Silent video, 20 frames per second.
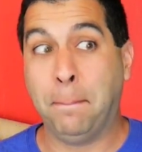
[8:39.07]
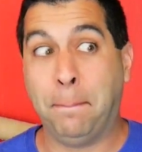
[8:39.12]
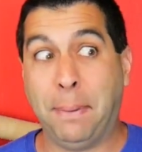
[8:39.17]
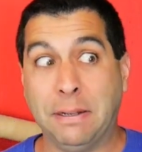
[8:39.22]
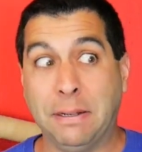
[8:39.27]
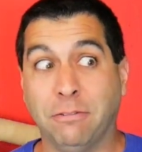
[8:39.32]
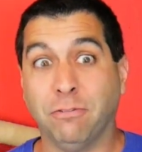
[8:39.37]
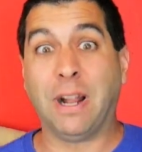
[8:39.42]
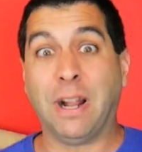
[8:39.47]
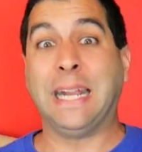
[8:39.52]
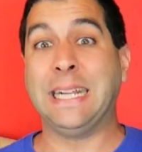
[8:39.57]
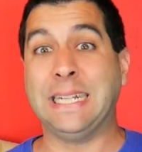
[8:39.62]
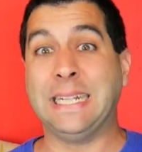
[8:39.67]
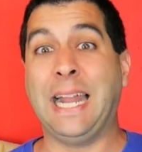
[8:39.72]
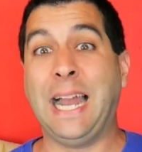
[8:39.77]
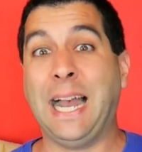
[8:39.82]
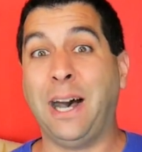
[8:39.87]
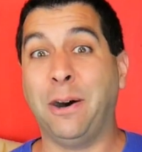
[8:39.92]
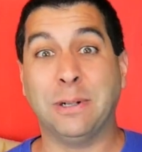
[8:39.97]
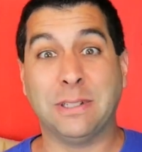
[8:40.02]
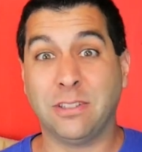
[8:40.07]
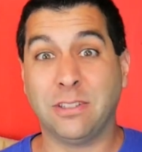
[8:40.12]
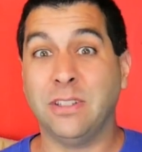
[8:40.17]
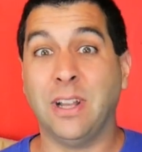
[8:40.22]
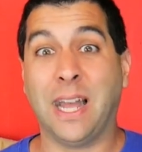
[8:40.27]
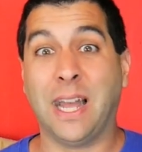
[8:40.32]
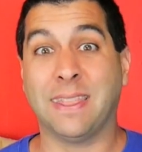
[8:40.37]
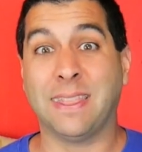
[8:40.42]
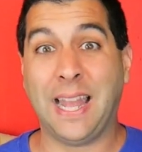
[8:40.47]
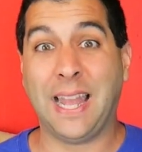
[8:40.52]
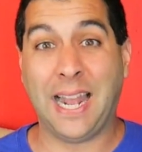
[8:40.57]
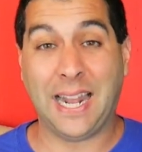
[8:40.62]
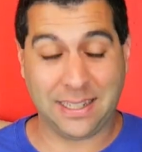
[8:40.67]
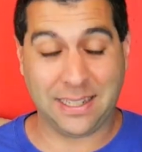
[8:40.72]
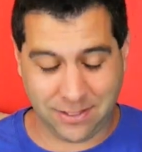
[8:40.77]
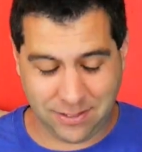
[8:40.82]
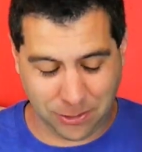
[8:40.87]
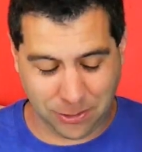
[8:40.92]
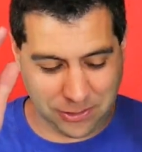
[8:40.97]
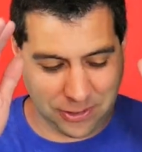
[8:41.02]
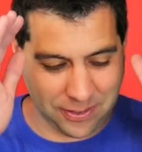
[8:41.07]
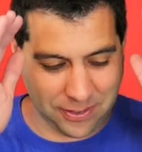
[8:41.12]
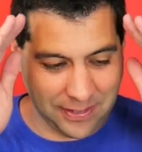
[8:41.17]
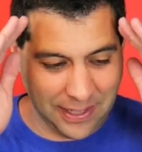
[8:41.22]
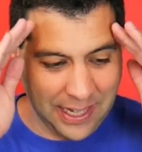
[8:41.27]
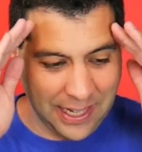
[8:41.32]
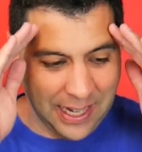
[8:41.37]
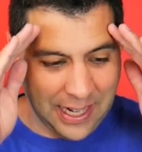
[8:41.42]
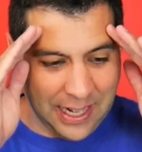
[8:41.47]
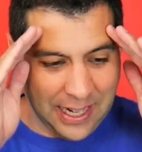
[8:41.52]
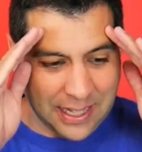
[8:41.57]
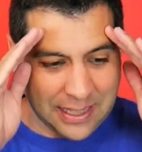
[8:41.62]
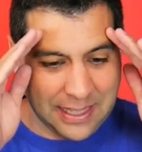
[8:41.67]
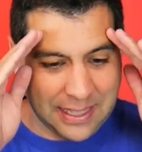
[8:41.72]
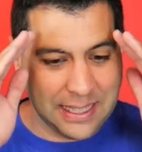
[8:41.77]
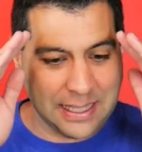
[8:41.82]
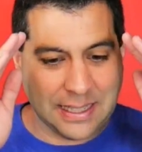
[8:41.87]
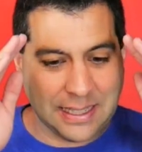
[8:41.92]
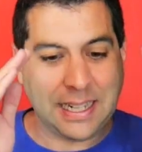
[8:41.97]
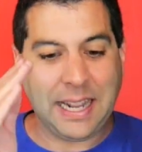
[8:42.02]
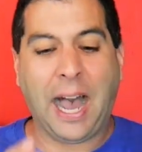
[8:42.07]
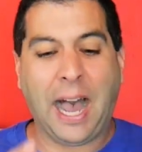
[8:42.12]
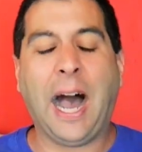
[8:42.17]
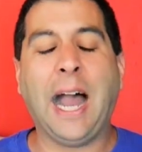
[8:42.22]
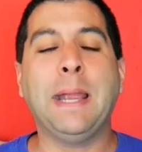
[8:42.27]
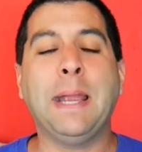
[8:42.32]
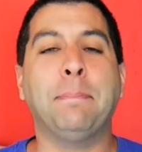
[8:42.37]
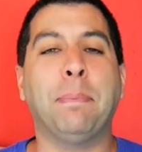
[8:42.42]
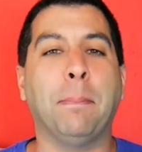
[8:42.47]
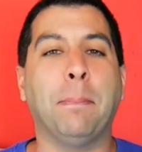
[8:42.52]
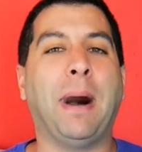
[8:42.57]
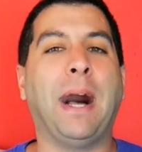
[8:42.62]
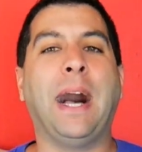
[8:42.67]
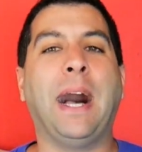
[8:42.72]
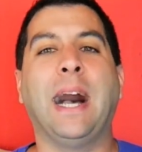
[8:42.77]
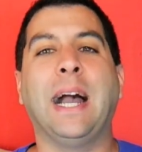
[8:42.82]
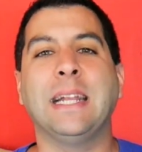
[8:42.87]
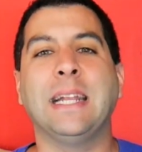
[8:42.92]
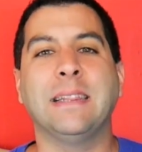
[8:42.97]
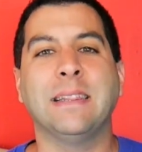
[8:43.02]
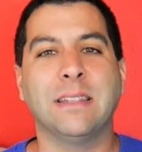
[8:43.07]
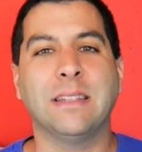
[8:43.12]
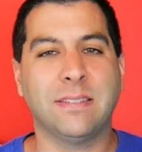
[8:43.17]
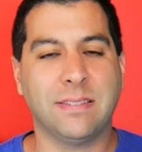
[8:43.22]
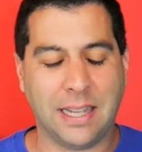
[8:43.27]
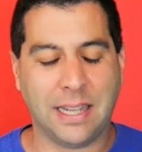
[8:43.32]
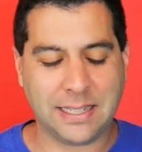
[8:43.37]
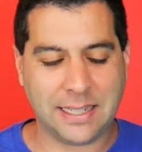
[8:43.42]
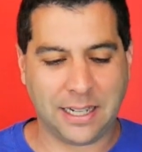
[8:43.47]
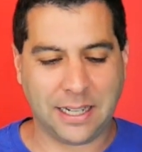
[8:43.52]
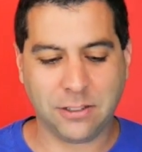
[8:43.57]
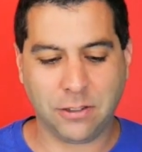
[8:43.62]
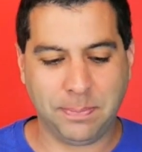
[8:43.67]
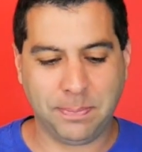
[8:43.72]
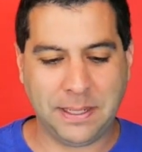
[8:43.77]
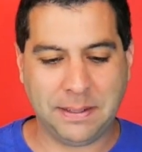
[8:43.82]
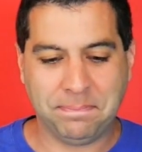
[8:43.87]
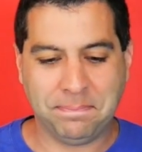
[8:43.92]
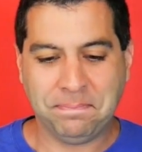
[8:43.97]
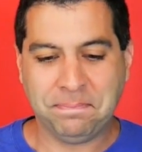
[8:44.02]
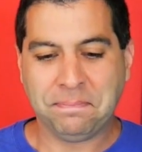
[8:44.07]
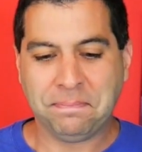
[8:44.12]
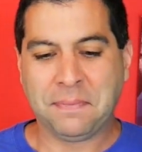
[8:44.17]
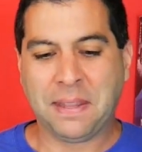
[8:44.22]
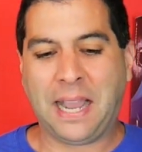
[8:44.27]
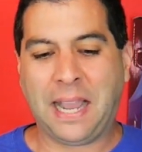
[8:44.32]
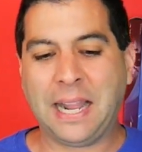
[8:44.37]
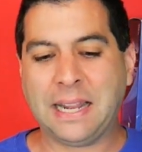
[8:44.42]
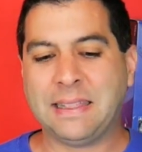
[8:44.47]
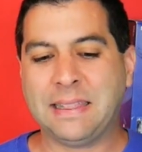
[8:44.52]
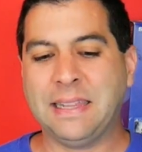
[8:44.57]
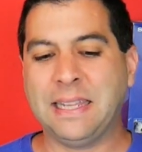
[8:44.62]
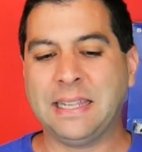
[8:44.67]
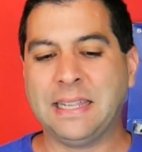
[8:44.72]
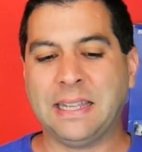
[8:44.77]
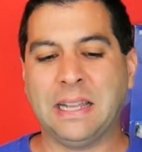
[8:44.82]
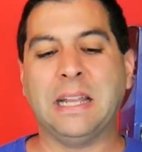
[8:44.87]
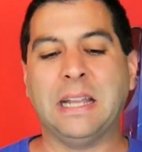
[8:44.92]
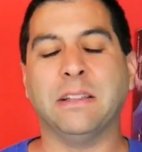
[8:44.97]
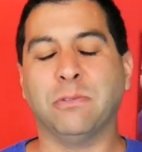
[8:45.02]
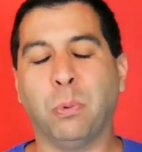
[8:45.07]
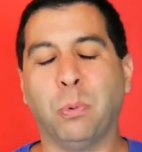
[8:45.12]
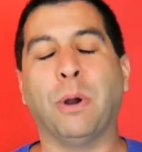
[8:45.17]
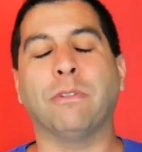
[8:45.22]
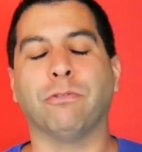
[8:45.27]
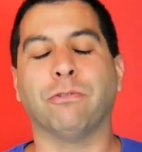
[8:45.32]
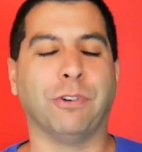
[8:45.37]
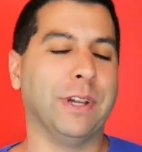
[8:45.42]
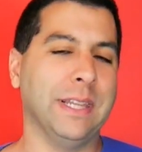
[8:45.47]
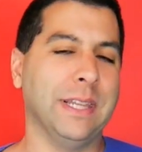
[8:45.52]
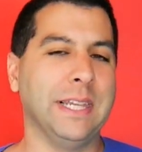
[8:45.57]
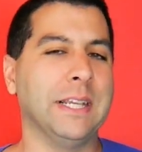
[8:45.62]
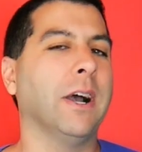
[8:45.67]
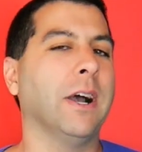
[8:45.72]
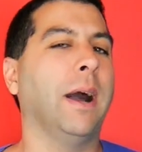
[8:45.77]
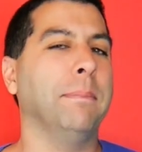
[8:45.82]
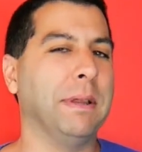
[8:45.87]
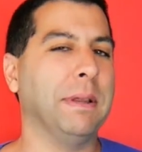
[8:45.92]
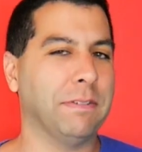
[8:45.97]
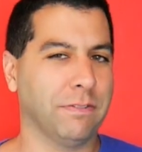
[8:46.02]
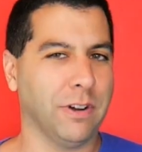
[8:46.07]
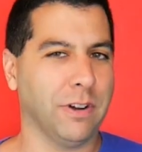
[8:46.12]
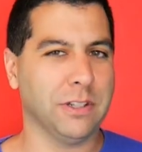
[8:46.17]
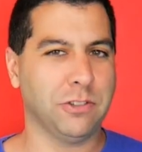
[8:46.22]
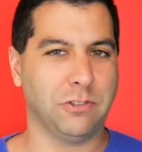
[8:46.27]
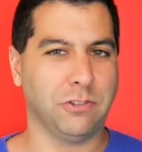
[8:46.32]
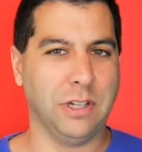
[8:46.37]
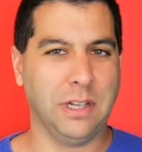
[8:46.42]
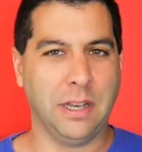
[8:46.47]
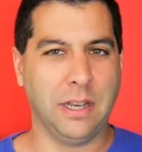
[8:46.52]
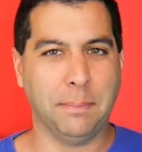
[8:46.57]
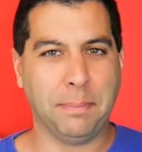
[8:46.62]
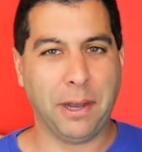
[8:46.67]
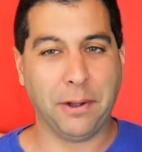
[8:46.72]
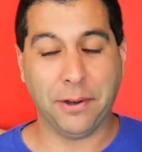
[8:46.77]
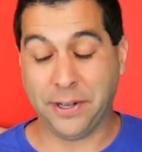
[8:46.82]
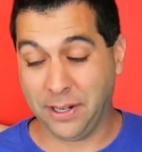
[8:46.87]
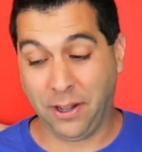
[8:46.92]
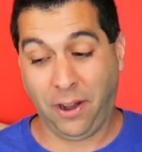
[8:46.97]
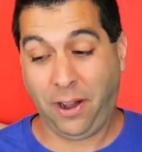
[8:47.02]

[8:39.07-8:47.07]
But right now, it's not that. So just the, the hype behind this announcement I think is what really got me frustrated about it.